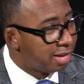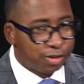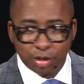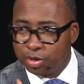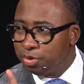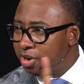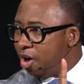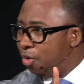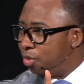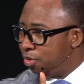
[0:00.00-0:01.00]
Do you
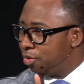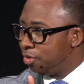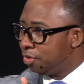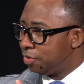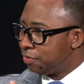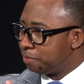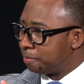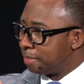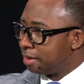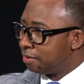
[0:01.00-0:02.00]
know
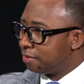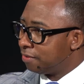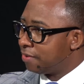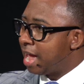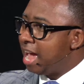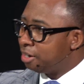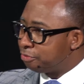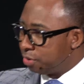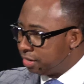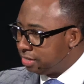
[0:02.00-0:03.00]

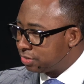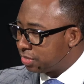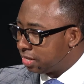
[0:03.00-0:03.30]
antifreeze,